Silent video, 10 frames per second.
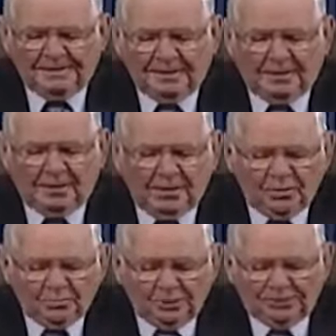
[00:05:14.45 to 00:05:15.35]
Their
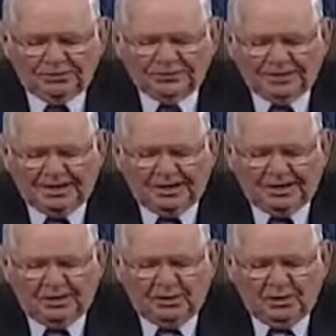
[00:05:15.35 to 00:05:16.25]
own
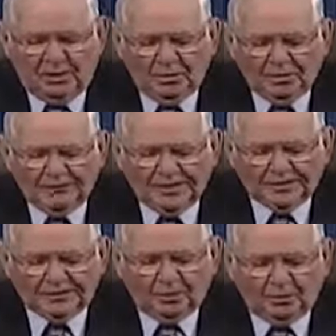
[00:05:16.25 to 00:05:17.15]
understanding, all of
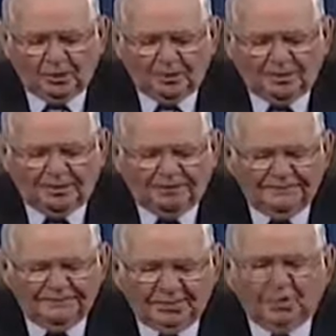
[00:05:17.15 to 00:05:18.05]
it the work
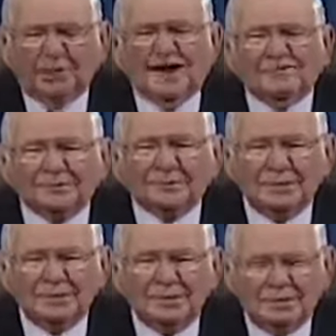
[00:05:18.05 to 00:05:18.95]
of the
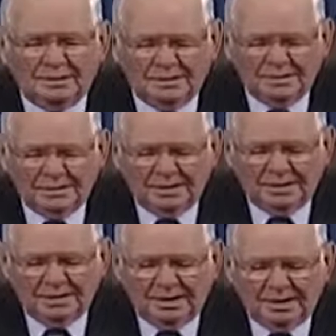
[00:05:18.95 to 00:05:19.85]
craftsmen.
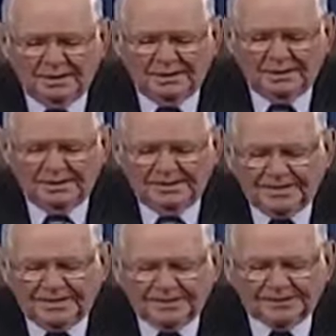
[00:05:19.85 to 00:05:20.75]

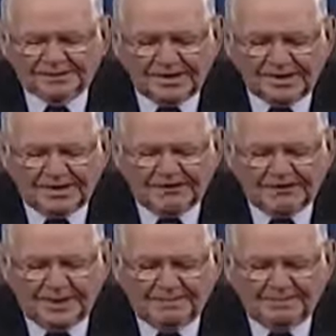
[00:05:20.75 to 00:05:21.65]
They say
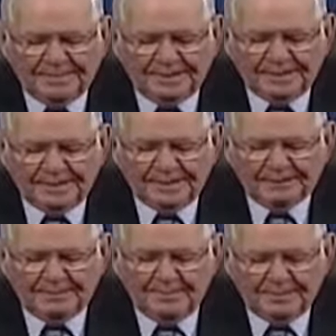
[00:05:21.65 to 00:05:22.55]
of them,
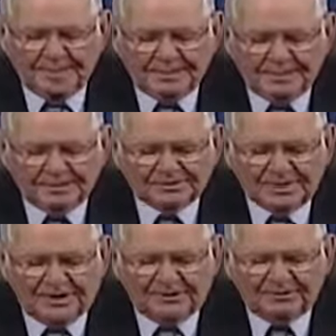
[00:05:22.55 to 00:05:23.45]
let the men that
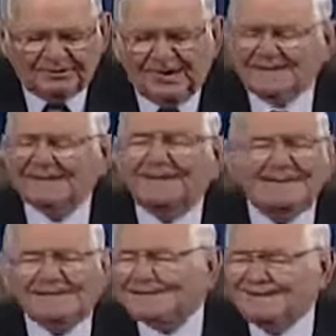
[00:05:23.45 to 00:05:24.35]
sacrifice
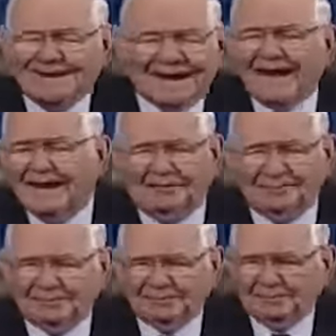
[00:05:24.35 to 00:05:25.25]
kiss the
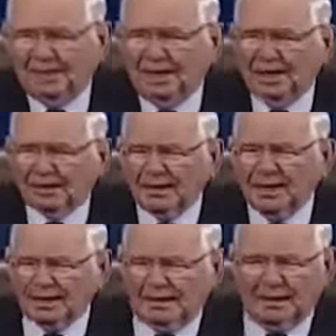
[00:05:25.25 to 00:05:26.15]
calves. Well, I,
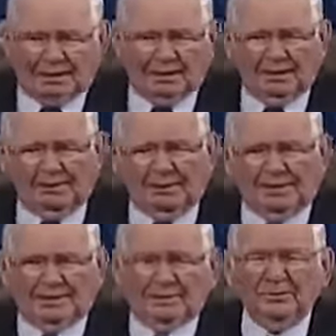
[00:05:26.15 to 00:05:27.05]
I could add a little
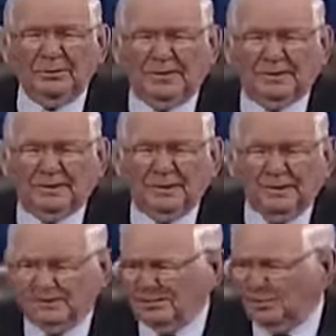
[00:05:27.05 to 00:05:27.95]
bit to that
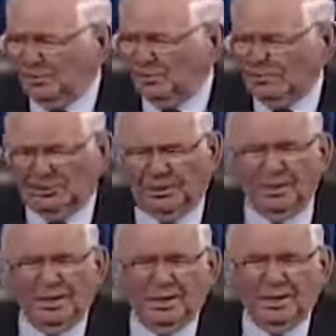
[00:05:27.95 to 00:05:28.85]
as an old
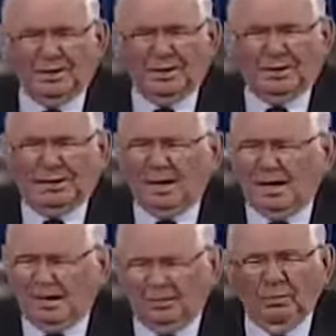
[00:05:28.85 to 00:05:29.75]
Marine, but
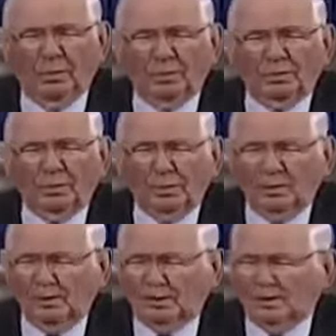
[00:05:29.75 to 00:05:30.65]
I won't
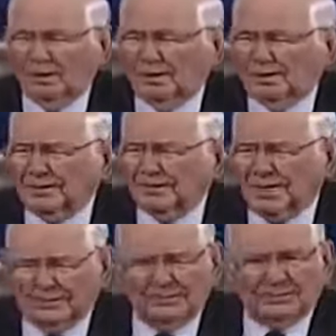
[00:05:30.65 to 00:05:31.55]
but this
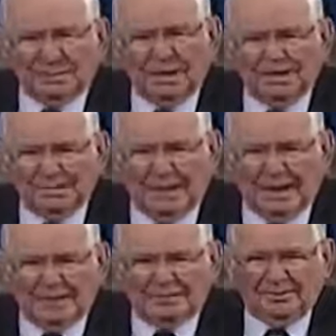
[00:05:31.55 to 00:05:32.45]
has plays
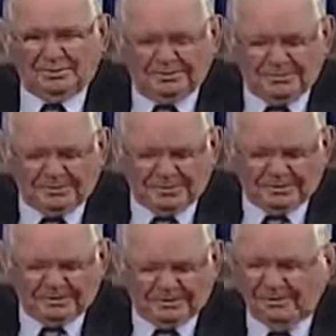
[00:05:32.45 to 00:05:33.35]
back to
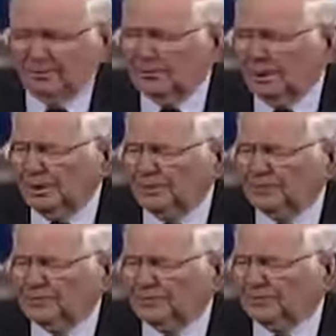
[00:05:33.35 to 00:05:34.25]
to
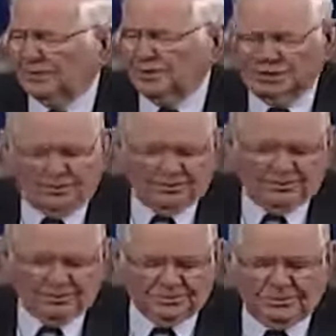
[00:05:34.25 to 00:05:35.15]
um, uh,
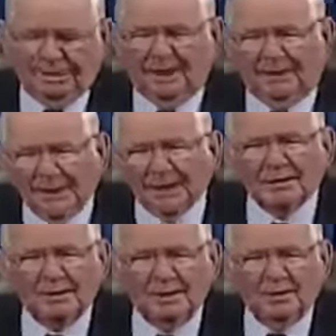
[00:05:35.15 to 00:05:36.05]

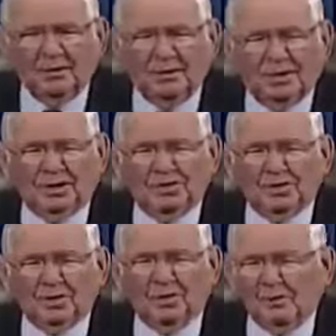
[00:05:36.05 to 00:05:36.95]
Samaria, where
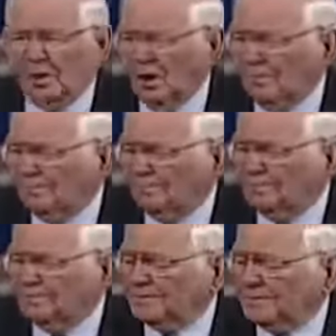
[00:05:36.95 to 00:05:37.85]

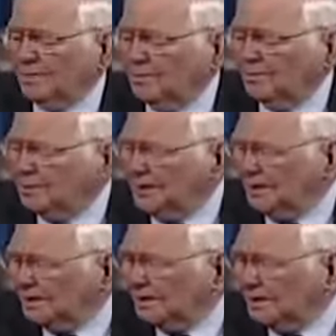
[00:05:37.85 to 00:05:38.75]
Jeroboam, the old
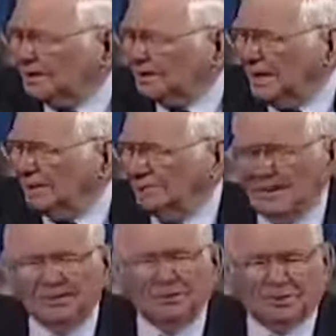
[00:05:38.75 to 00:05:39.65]
king at that time,
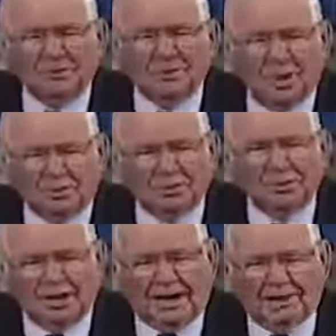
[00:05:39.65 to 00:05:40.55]
made the two
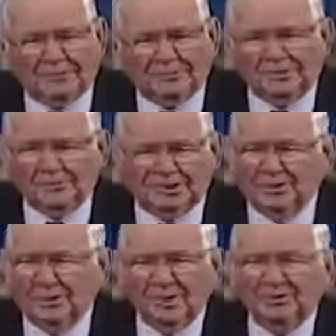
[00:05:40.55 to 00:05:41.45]
golden calves and
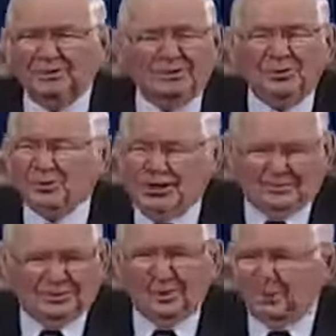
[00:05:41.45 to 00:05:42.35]
said, "You don't
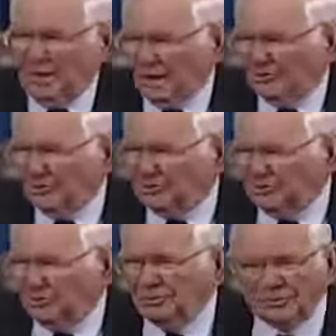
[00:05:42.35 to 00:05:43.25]
have to go down to
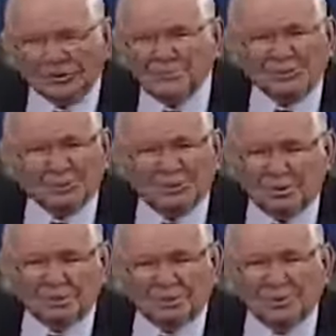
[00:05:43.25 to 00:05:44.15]
Jerusalem to
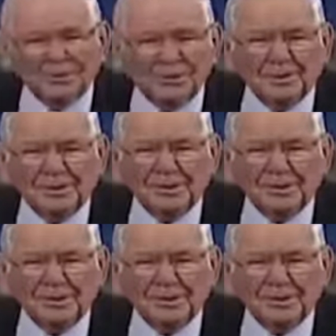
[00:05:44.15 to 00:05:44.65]
worship.